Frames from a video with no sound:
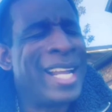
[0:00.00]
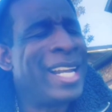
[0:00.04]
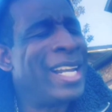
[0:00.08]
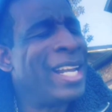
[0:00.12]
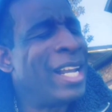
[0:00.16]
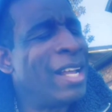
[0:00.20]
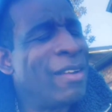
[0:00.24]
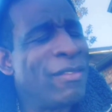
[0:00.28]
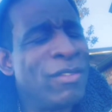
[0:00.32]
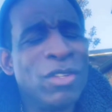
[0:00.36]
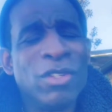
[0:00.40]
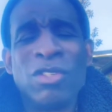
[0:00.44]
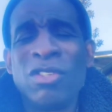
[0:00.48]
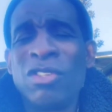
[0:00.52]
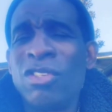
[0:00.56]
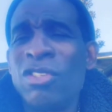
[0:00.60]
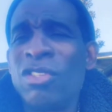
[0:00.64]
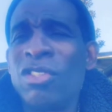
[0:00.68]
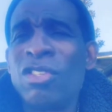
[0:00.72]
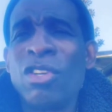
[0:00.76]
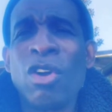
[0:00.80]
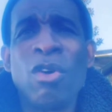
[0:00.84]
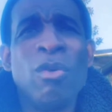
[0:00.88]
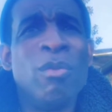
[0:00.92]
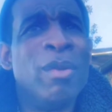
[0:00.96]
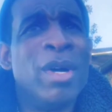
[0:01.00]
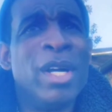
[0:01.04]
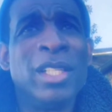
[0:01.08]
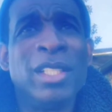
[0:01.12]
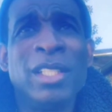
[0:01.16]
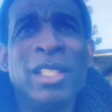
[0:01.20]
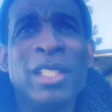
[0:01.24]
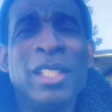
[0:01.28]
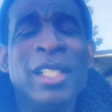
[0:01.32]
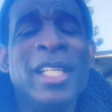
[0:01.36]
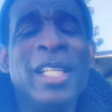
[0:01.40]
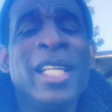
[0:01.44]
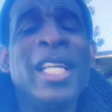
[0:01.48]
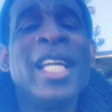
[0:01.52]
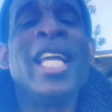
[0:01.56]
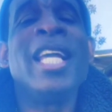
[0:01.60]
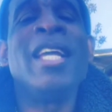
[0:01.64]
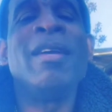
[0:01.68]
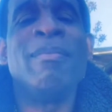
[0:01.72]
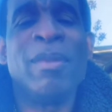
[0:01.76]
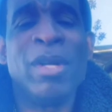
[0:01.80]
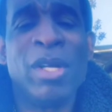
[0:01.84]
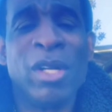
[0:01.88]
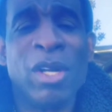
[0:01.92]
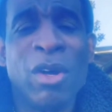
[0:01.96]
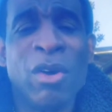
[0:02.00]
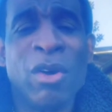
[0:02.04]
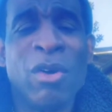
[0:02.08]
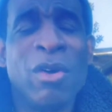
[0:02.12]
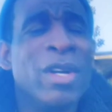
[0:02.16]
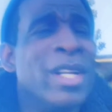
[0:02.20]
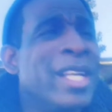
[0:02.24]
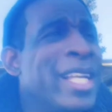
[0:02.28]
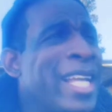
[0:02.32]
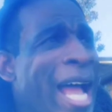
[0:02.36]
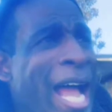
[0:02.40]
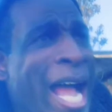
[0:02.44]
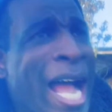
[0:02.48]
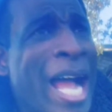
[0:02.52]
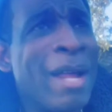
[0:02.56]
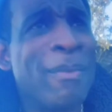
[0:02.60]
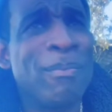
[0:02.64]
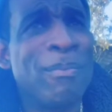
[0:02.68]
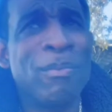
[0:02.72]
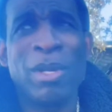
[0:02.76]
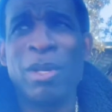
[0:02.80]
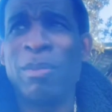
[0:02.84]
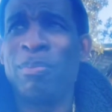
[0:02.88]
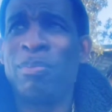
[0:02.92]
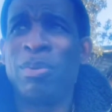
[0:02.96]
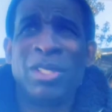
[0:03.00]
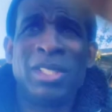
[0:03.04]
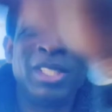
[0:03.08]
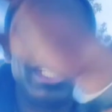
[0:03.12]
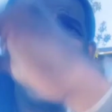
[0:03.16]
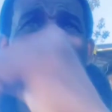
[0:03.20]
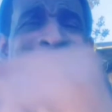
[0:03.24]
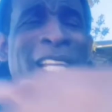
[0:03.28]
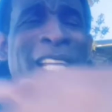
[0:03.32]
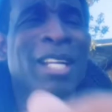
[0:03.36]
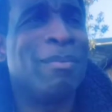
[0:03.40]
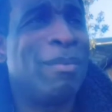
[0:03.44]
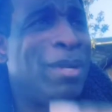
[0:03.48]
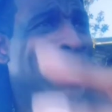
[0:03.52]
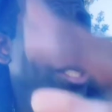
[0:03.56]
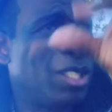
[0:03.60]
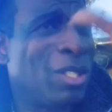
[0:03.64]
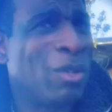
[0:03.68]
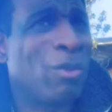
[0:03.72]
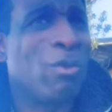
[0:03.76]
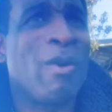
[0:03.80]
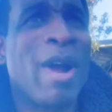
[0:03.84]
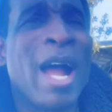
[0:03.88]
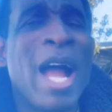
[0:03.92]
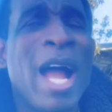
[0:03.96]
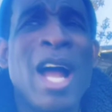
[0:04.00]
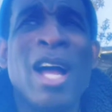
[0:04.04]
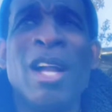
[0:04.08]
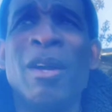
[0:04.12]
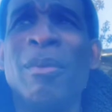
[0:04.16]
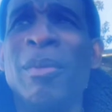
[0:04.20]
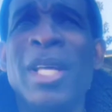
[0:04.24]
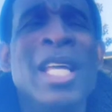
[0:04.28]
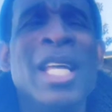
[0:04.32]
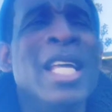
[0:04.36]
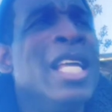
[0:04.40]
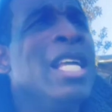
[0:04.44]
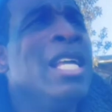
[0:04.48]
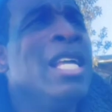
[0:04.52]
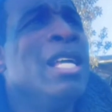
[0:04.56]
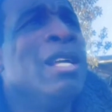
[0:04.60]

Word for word: I love you so much. Keep me, Lord. Guide me, protect me, surround me.